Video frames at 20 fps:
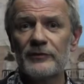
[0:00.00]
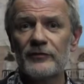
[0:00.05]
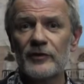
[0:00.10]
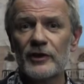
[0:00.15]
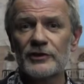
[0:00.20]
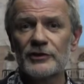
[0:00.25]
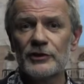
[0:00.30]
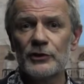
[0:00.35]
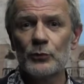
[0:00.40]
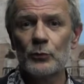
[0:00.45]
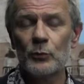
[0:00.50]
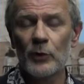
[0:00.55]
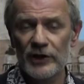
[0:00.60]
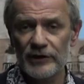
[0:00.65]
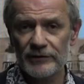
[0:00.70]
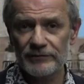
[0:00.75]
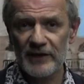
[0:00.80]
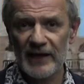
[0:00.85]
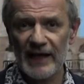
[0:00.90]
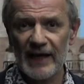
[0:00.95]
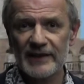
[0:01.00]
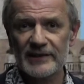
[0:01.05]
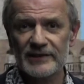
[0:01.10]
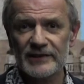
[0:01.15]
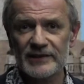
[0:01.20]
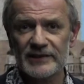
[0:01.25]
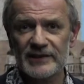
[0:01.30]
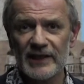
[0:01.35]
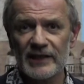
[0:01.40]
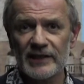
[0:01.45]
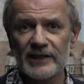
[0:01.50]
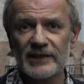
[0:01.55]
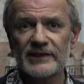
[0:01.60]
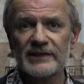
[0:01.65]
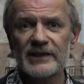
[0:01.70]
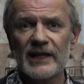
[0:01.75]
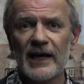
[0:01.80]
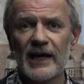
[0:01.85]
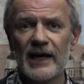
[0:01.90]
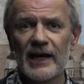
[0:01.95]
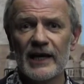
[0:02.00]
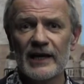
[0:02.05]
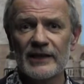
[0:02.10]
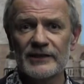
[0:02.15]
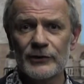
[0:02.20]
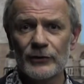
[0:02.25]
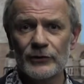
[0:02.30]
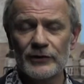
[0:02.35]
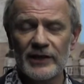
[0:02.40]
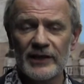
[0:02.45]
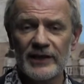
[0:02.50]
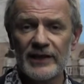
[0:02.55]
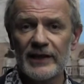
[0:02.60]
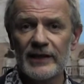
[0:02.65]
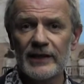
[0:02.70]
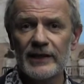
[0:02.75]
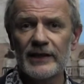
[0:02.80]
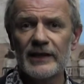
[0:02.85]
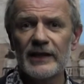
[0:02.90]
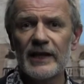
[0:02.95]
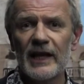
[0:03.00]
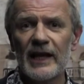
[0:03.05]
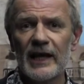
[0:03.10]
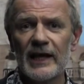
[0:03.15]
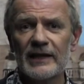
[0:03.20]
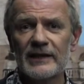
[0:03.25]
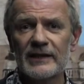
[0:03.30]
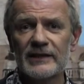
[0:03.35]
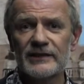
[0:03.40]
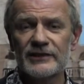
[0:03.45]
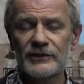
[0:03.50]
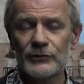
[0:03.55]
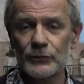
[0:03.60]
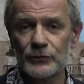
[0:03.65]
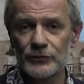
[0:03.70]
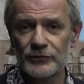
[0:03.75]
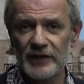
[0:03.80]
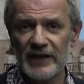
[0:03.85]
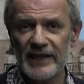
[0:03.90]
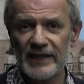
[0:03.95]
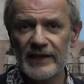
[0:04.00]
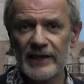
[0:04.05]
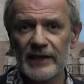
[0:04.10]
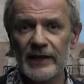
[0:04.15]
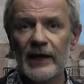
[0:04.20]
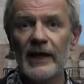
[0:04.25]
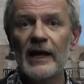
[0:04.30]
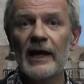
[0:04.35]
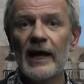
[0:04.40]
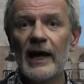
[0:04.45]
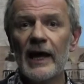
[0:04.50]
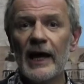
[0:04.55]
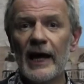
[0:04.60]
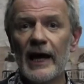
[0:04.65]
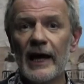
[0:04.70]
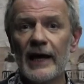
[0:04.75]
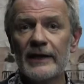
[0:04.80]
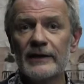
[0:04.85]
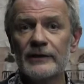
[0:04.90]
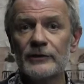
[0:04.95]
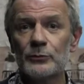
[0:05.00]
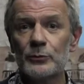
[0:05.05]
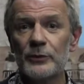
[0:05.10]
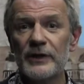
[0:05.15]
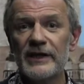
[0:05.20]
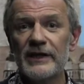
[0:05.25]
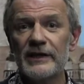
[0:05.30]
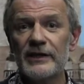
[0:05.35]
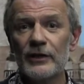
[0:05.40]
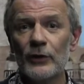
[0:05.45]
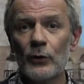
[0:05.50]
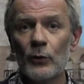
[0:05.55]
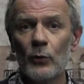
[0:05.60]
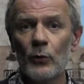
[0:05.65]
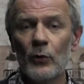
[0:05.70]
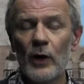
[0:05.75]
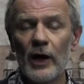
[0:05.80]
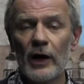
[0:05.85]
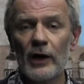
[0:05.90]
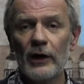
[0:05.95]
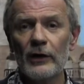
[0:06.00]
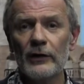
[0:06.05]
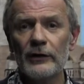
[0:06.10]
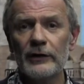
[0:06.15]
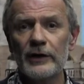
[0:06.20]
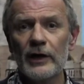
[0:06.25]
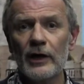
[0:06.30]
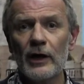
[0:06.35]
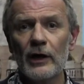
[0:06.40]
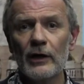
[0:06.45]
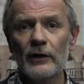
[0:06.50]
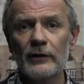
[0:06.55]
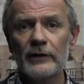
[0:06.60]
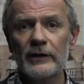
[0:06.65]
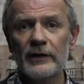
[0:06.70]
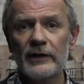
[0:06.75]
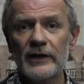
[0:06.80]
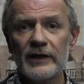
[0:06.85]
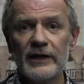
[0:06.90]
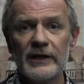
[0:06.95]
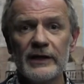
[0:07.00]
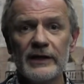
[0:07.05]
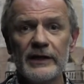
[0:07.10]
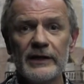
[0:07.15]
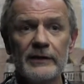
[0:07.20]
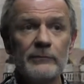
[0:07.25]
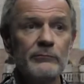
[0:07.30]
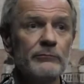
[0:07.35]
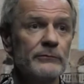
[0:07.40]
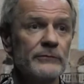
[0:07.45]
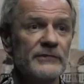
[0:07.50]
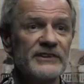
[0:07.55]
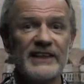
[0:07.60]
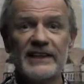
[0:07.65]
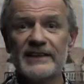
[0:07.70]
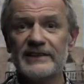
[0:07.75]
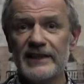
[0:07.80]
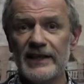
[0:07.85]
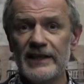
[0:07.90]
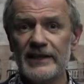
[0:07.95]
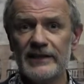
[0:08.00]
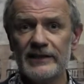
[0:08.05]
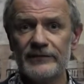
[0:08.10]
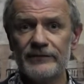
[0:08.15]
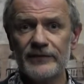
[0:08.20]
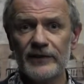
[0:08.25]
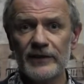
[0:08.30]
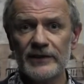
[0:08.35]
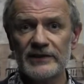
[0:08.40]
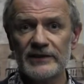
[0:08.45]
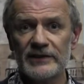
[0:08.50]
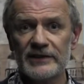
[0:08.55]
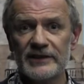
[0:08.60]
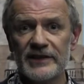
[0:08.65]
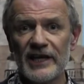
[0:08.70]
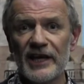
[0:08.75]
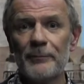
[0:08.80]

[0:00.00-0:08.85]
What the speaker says: We've got two wonderful actors in it, Sutkin Gielen and Sue Green, and we go on the 16th first.